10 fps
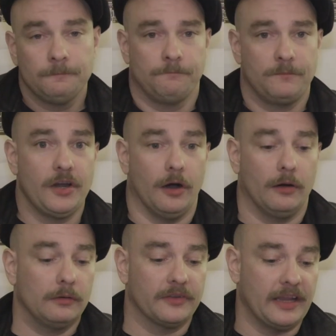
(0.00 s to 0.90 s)
you know,
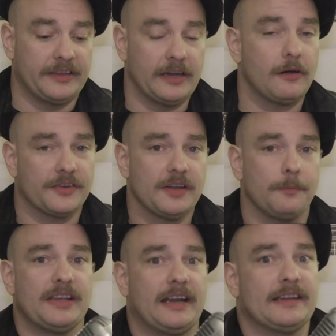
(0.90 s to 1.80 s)
th there are some
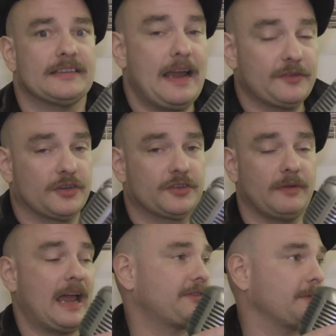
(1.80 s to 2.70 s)
settings I have to I
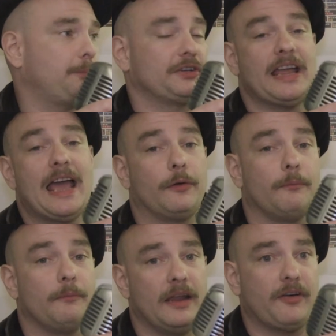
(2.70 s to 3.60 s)
have to put down
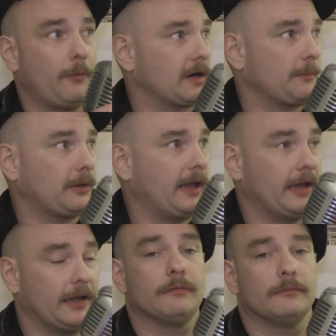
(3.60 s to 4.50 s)
if I want to play.